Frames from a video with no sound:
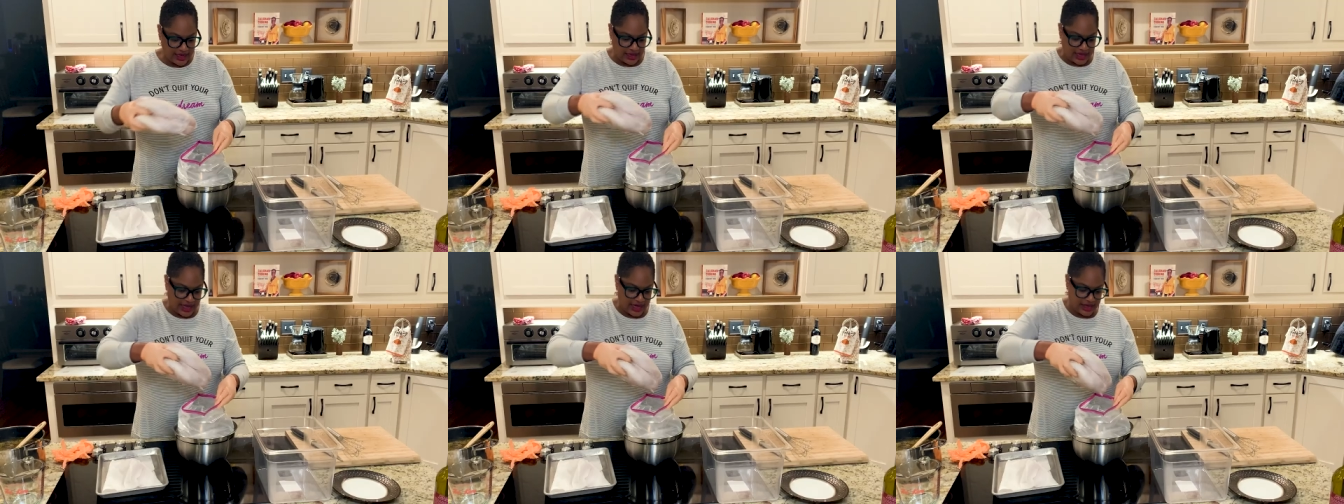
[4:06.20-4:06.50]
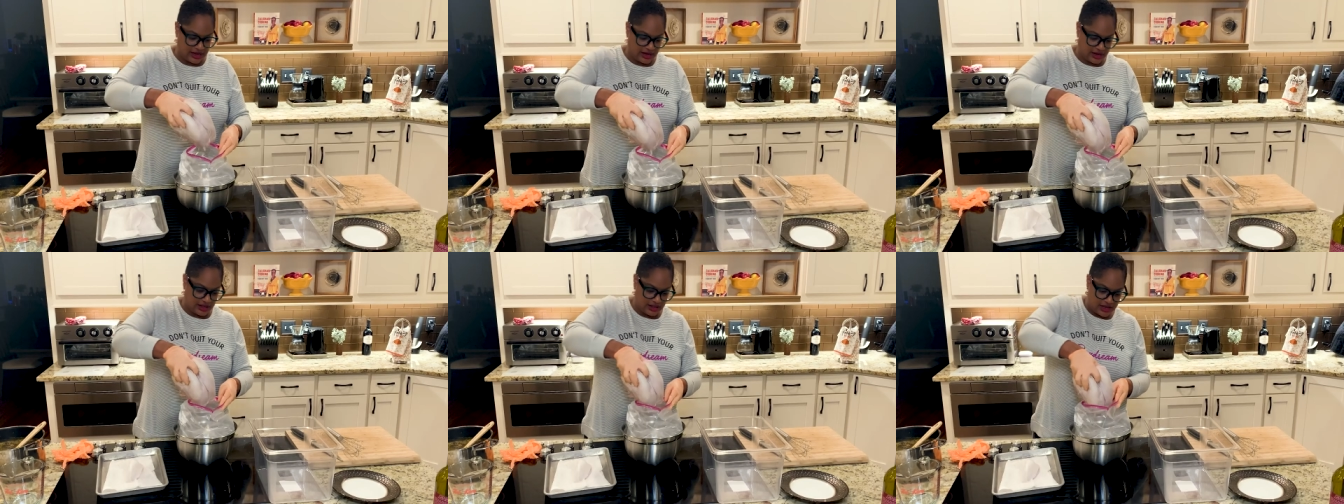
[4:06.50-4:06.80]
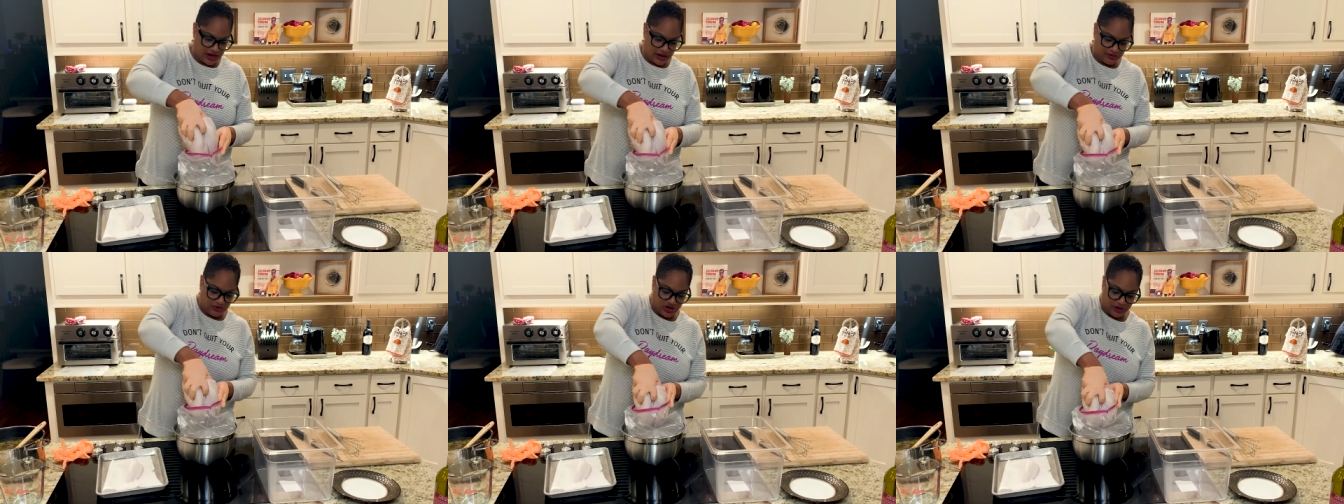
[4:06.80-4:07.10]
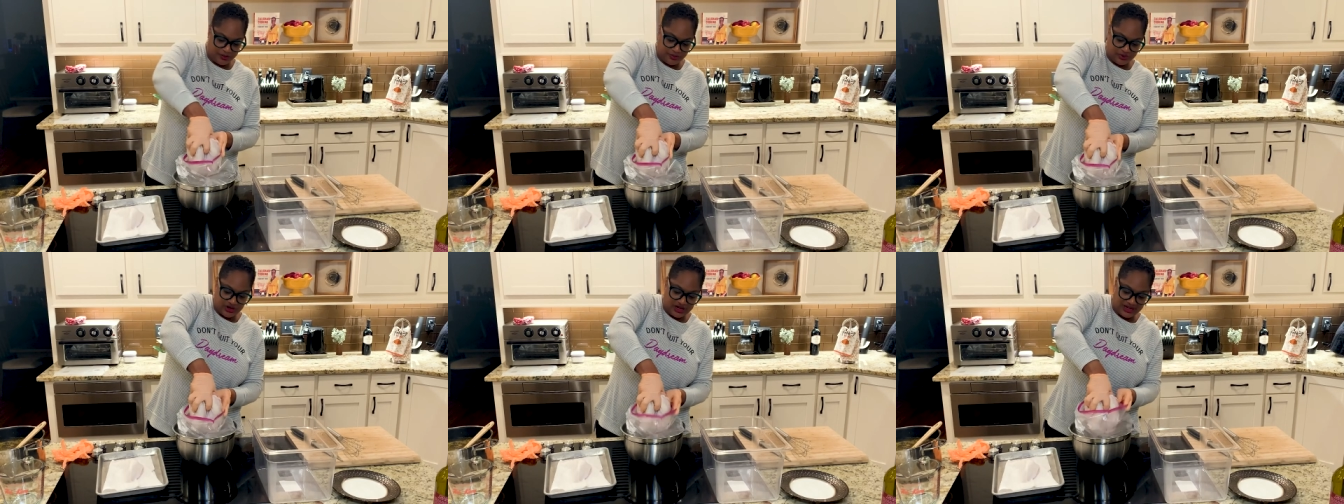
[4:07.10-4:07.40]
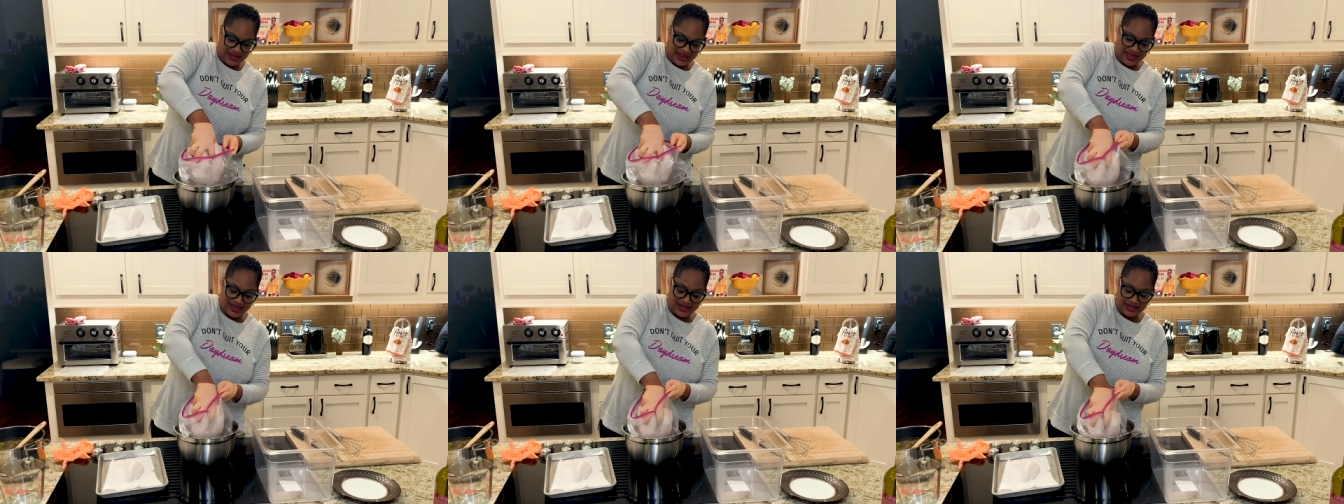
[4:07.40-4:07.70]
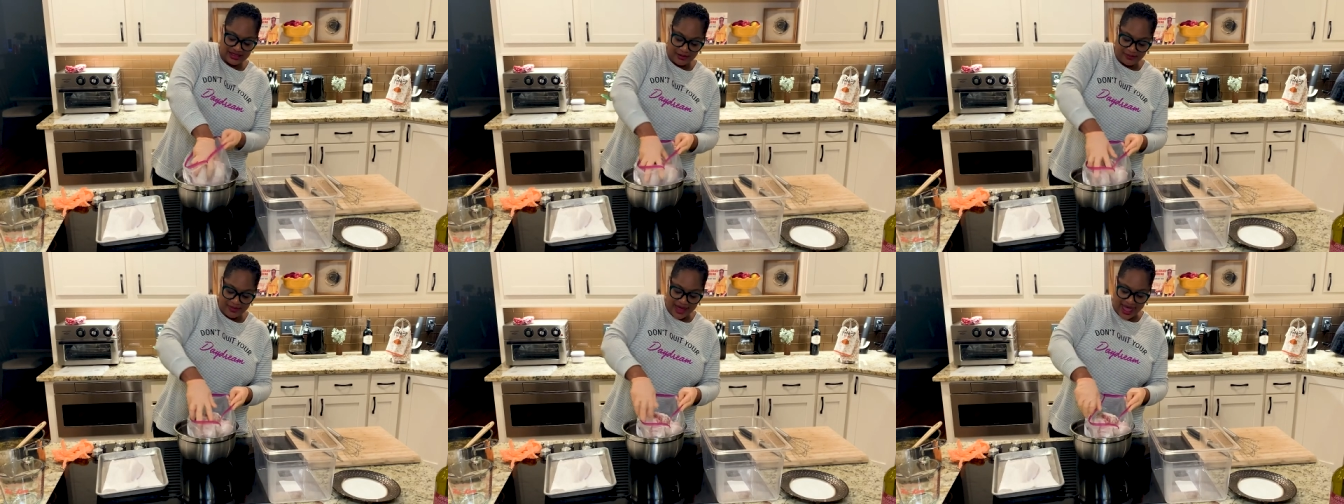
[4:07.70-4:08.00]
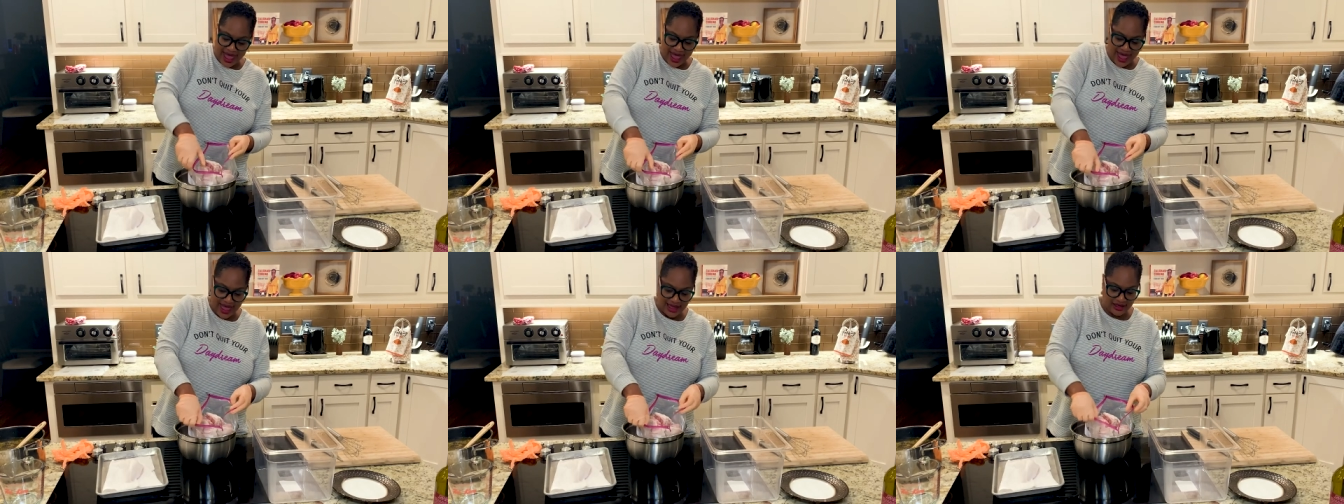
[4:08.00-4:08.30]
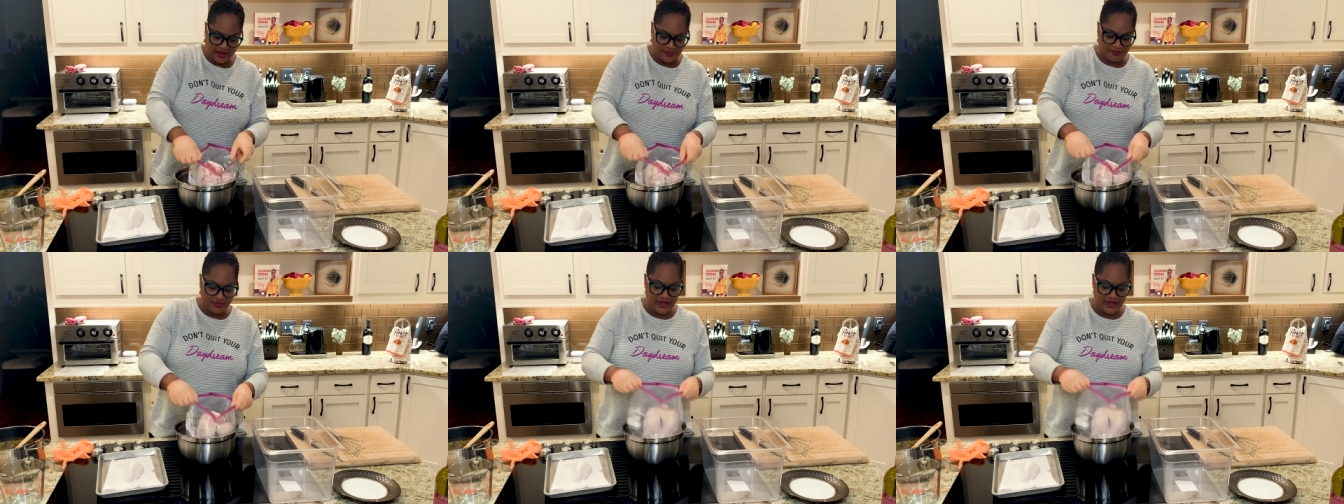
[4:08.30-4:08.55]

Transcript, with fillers: Had it in there, I'm gonna put it in the bag.